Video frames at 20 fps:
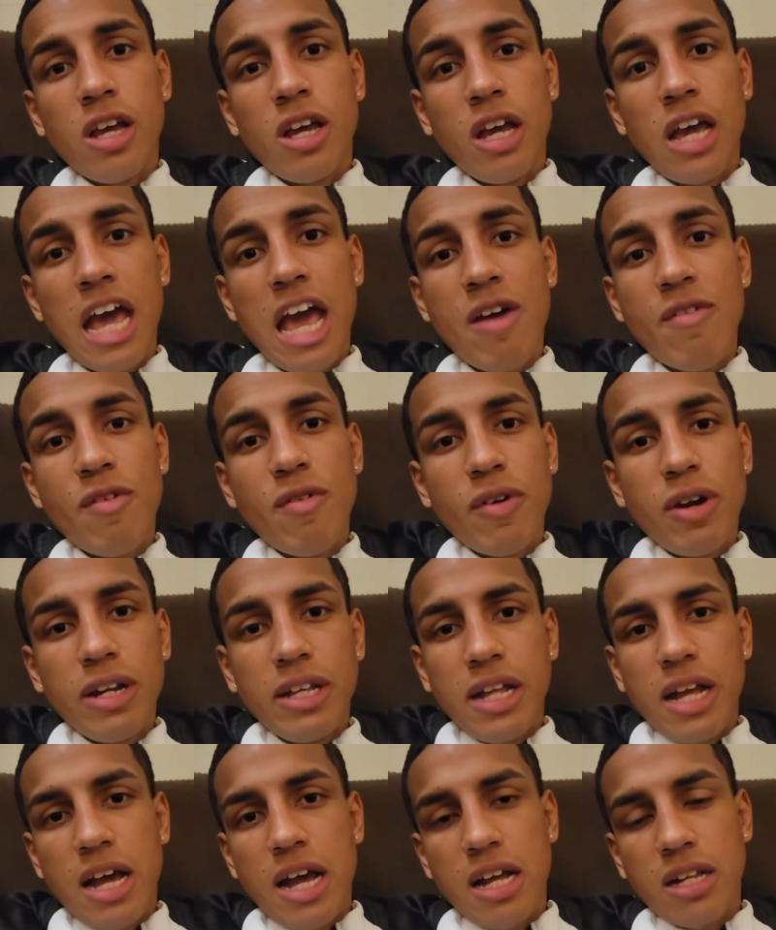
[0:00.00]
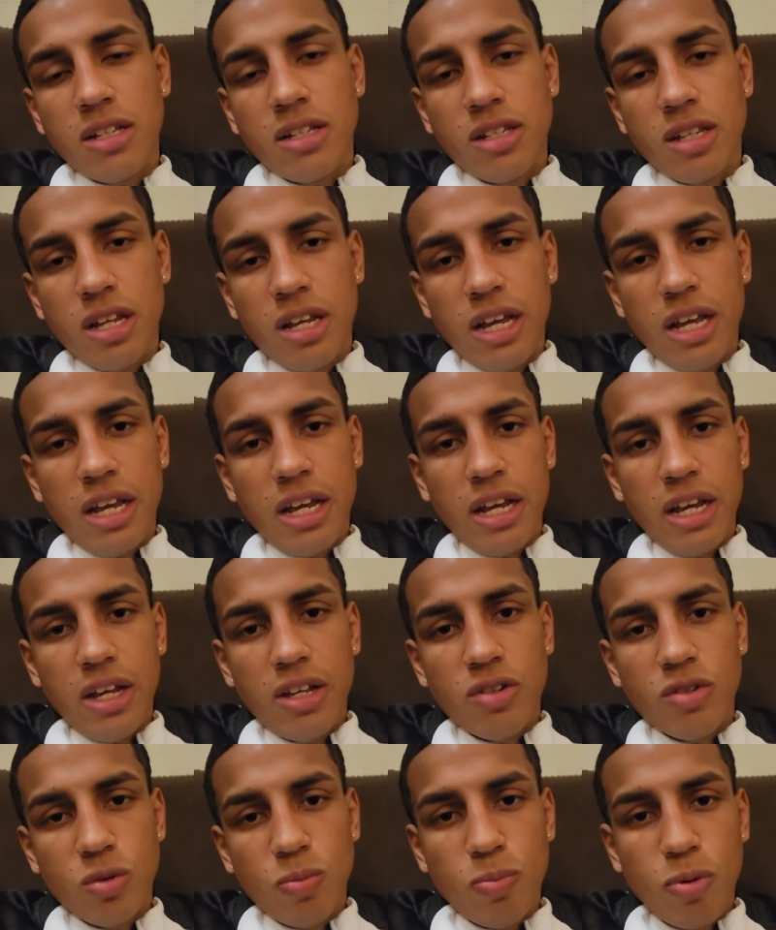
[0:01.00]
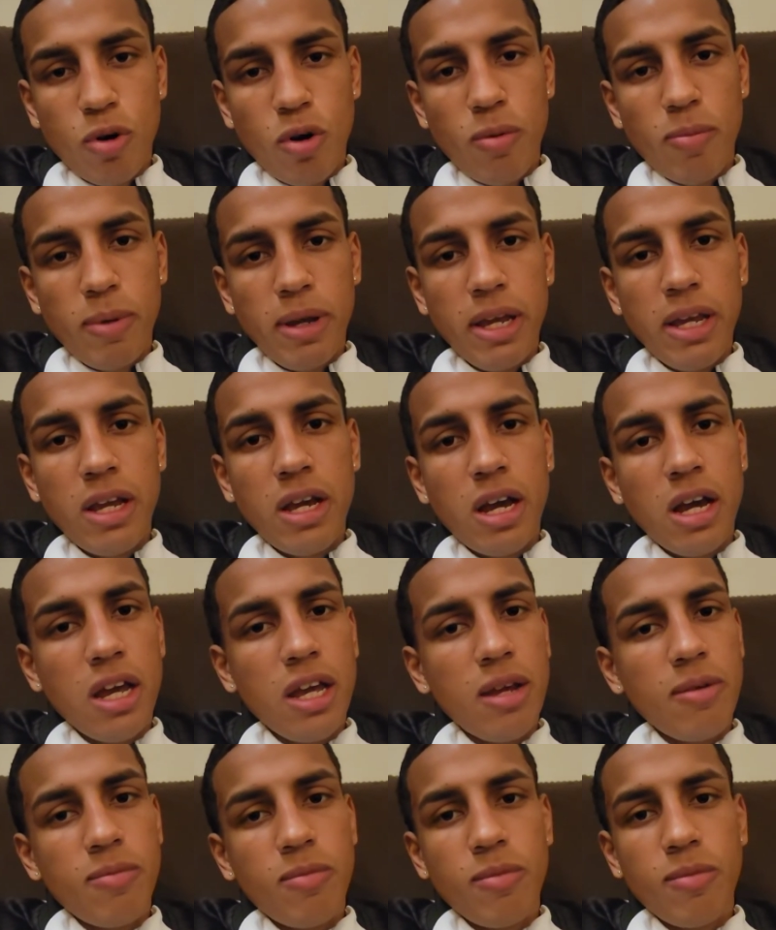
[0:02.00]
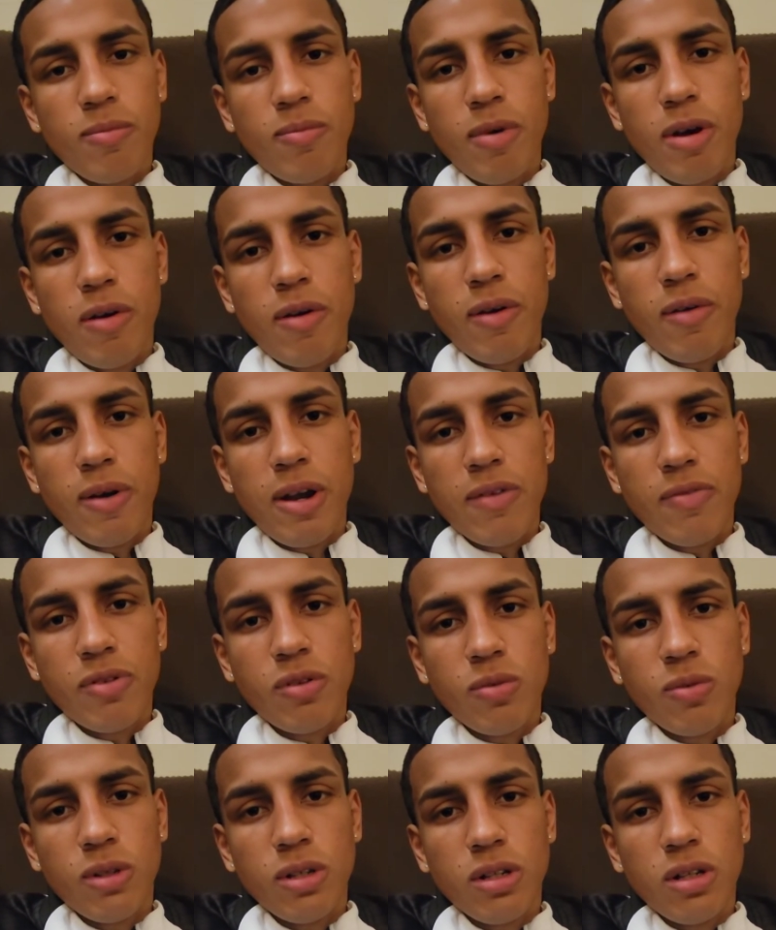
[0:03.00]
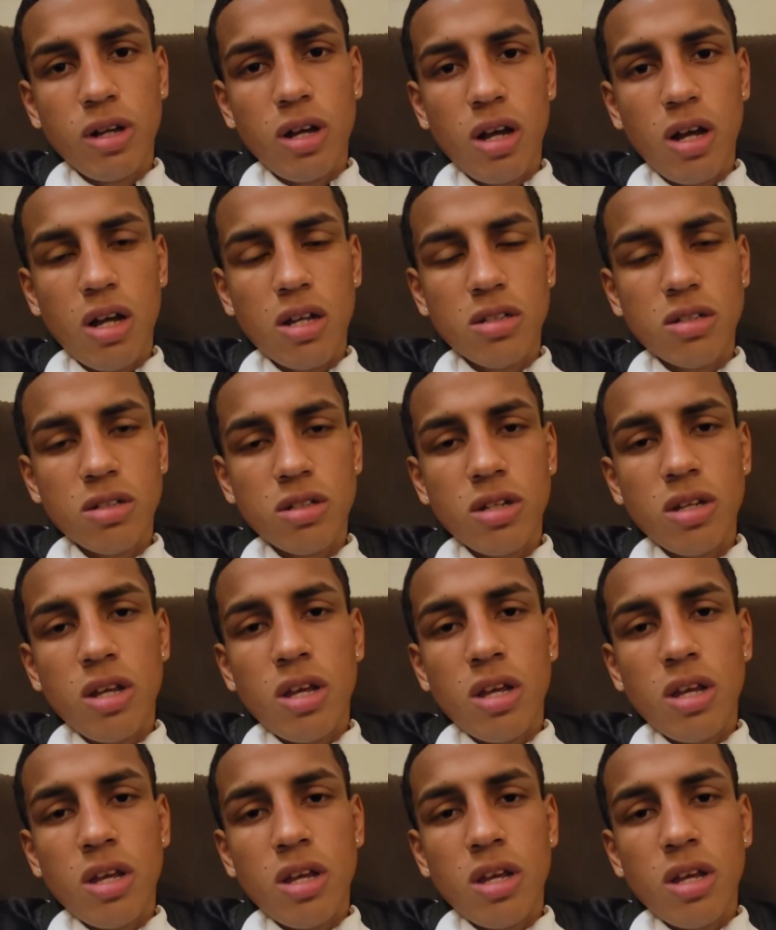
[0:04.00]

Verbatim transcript: Uh, everybody that uh, support me, I am very grateful with us.